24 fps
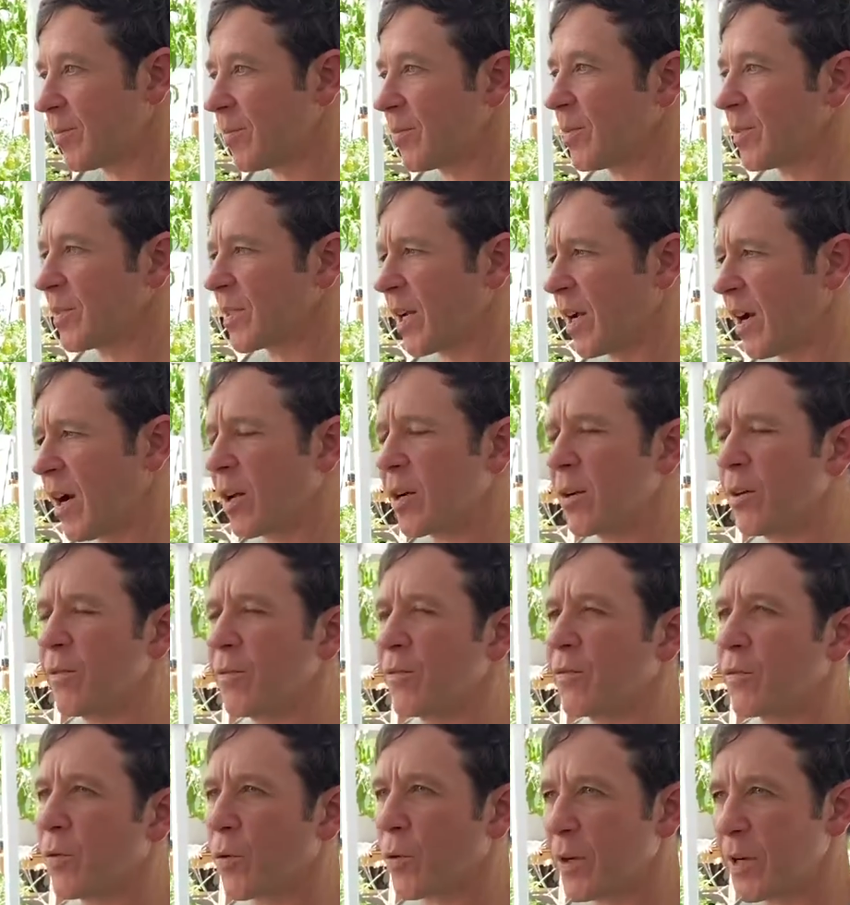It was like
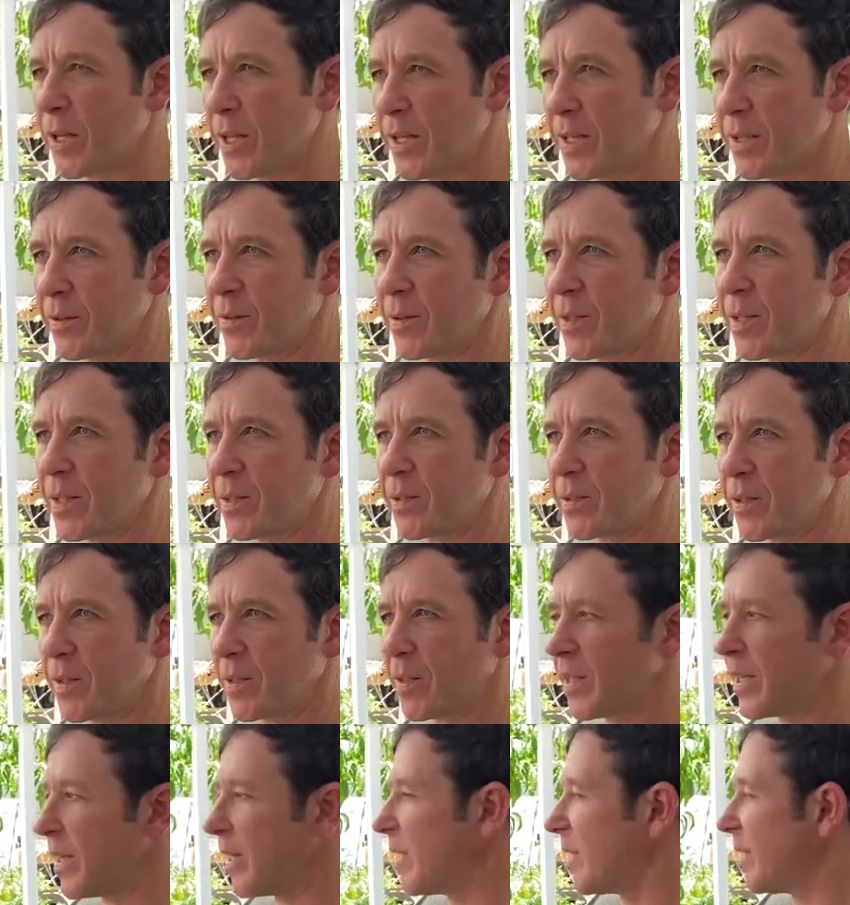140 when I turned
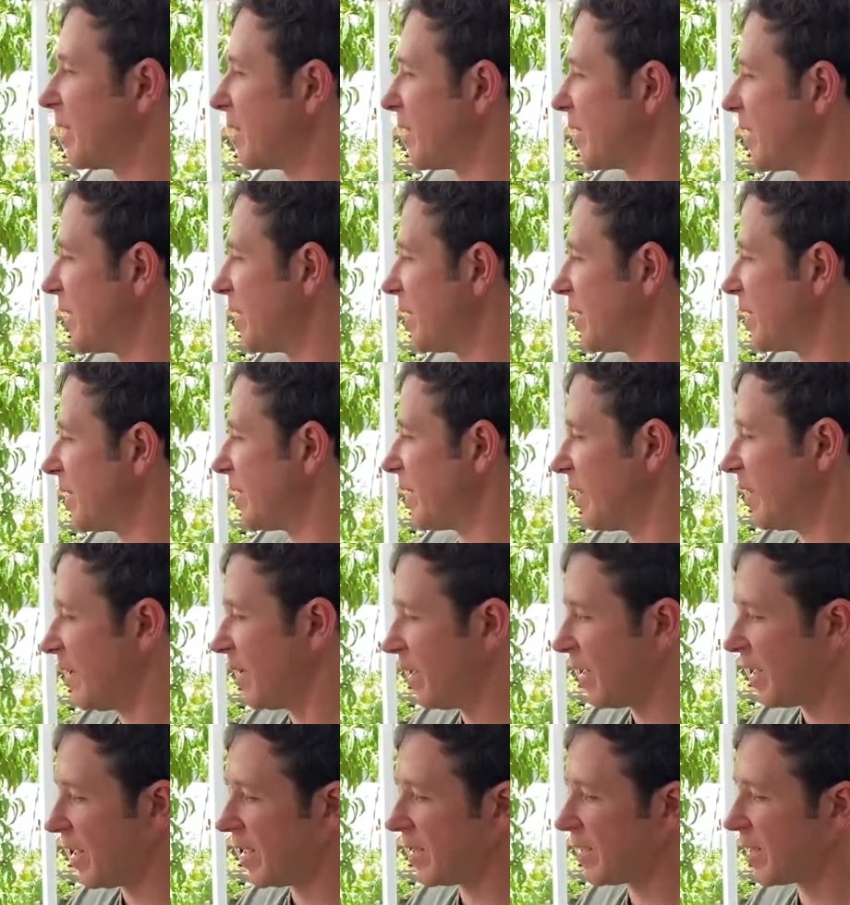it, and then
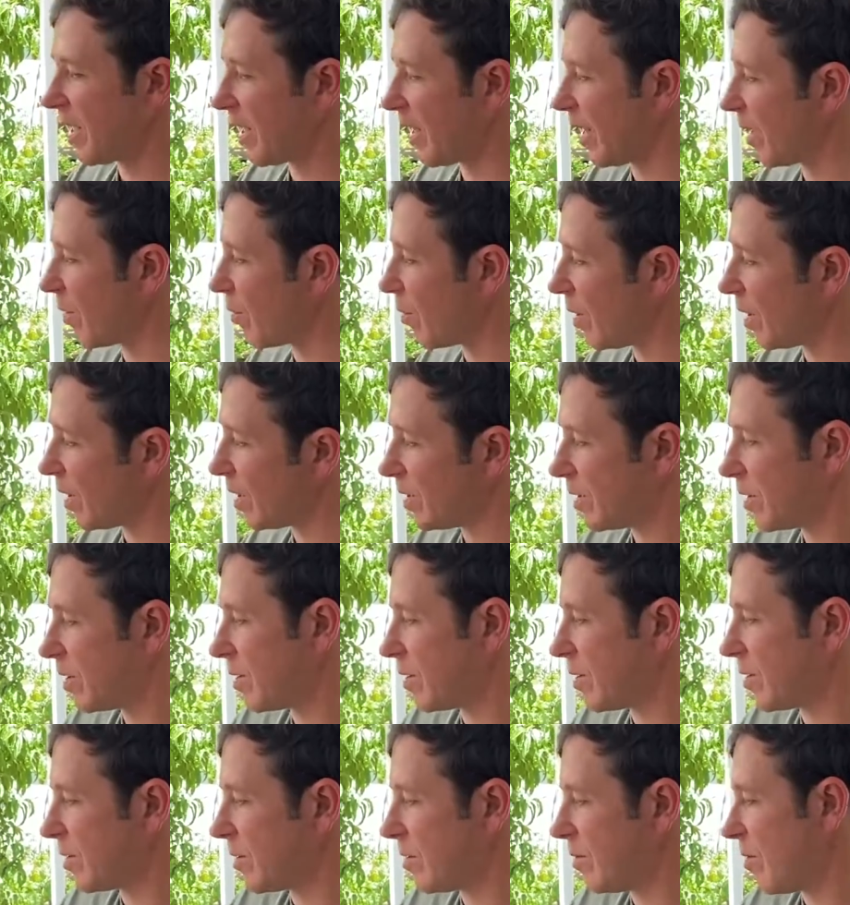it's at like
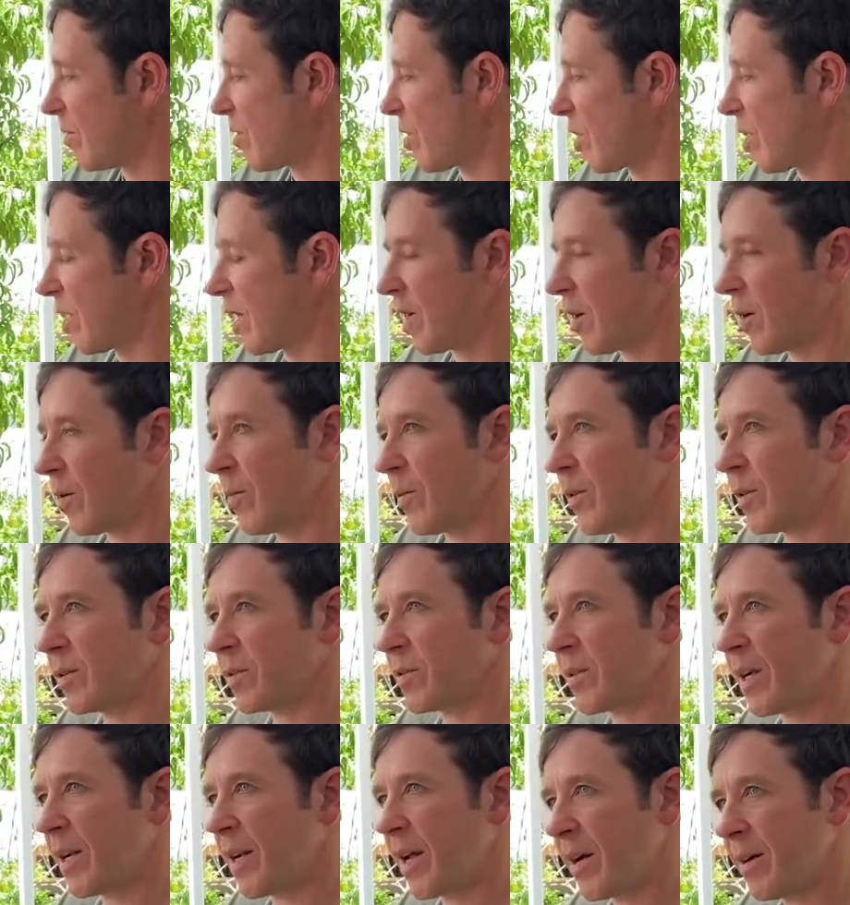130 almost
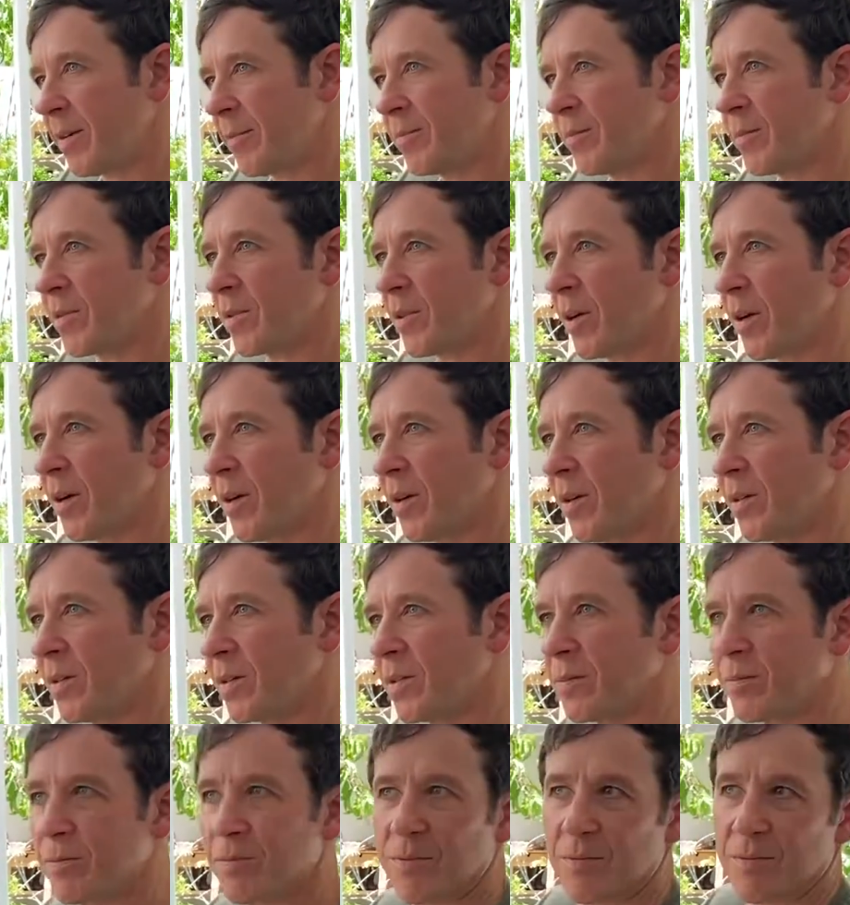right now. So
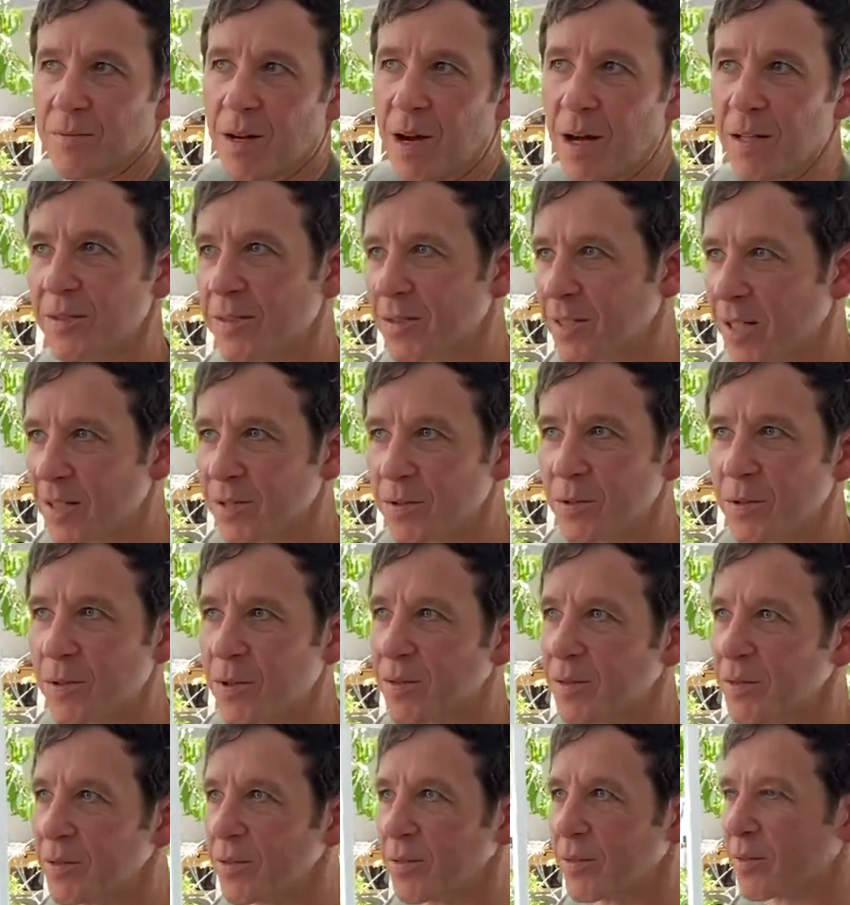it's on
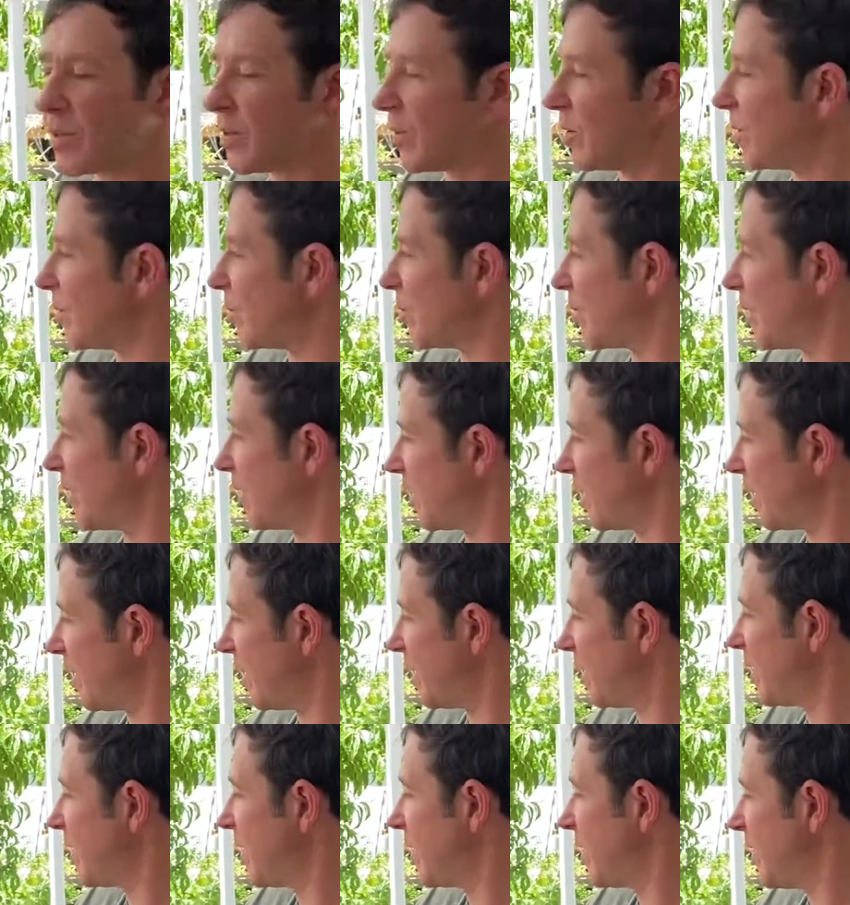schedule. It's doing pretty
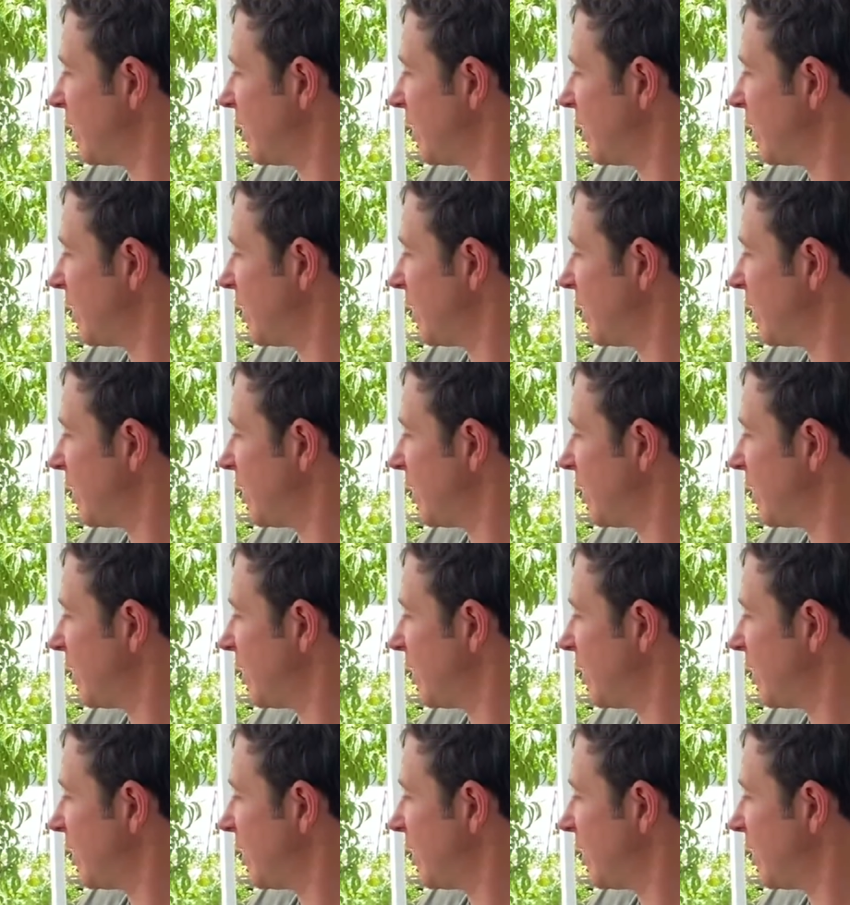good.